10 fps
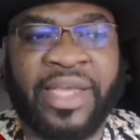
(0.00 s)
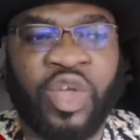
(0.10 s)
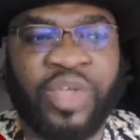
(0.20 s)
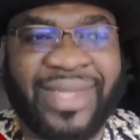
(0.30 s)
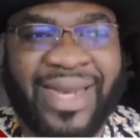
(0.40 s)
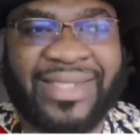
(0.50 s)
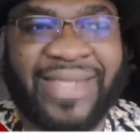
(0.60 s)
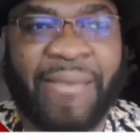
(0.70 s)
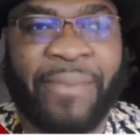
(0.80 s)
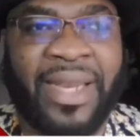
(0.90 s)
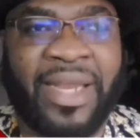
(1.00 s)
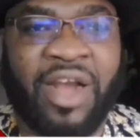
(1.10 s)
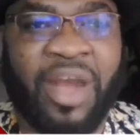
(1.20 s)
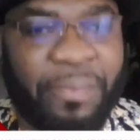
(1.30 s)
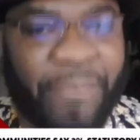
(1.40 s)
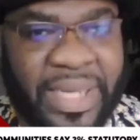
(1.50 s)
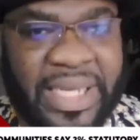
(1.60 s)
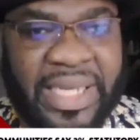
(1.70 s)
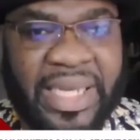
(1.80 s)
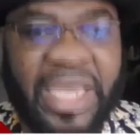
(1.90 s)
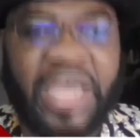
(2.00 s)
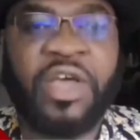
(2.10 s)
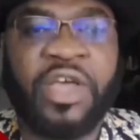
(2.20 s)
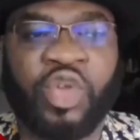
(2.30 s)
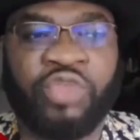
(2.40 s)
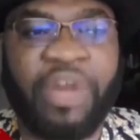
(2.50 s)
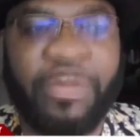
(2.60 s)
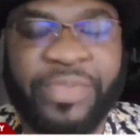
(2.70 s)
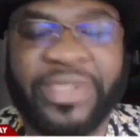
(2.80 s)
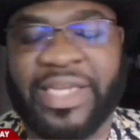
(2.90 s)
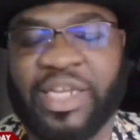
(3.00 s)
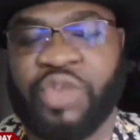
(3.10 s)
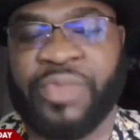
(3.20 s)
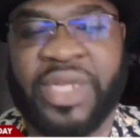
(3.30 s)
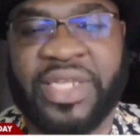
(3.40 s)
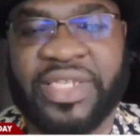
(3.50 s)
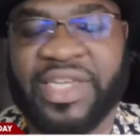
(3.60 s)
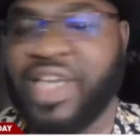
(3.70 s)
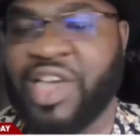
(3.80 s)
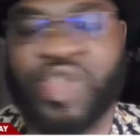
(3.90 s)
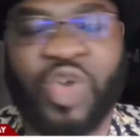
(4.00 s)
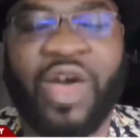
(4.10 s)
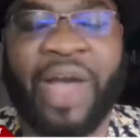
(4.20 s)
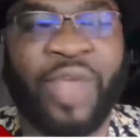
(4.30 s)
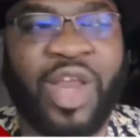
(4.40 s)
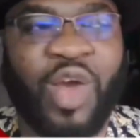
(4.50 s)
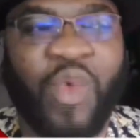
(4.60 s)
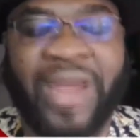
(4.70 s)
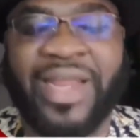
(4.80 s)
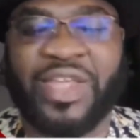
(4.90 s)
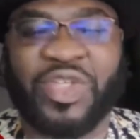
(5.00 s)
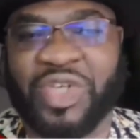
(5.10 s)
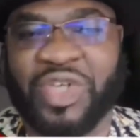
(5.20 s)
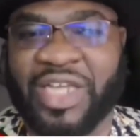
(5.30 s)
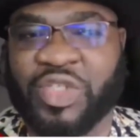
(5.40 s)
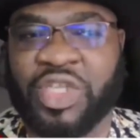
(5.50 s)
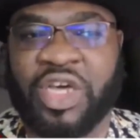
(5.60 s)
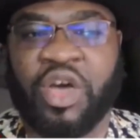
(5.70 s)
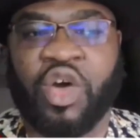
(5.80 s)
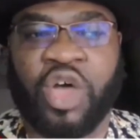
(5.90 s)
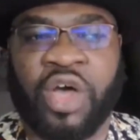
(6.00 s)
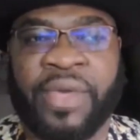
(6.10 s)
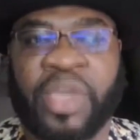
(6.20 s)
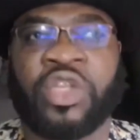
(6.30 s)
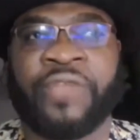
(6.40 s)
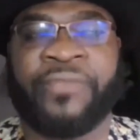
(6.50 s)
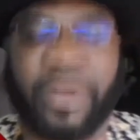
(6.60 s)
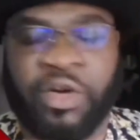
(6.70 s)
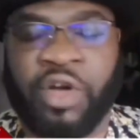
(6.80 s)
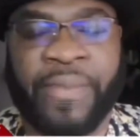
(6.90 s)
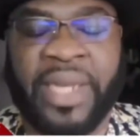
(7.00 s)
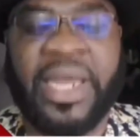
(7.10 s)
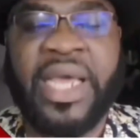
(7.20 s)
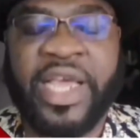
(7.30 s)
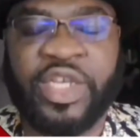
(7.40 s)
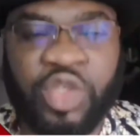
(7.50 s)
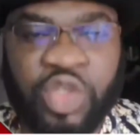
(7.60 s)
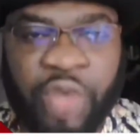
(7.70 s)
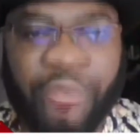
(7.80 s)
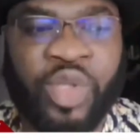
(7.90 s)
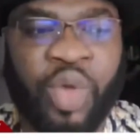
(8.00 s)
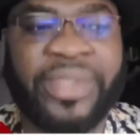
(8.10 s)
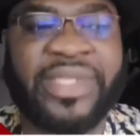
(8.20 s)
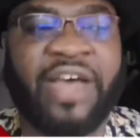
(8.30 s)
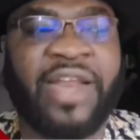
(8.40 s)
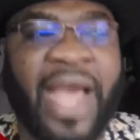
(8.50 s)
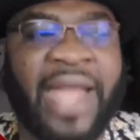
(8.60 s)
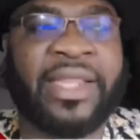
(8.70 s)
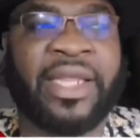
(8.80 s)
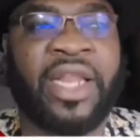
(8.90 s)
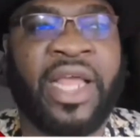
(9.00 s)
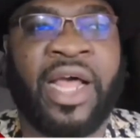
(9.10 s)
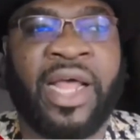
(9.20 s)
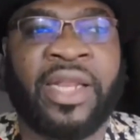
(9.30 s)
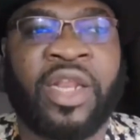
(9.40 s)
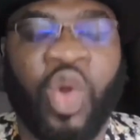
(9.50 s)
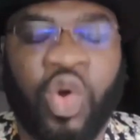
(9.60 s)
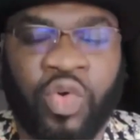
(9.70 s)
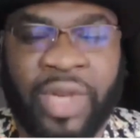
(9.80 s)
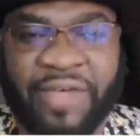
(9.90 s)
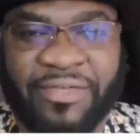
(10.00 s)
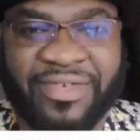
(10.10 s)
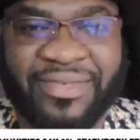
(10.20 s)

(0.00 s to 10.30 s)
set aside by the company to represent the community. And so I'm not aware that it should get to the federal government. It should be domiciled at the local level.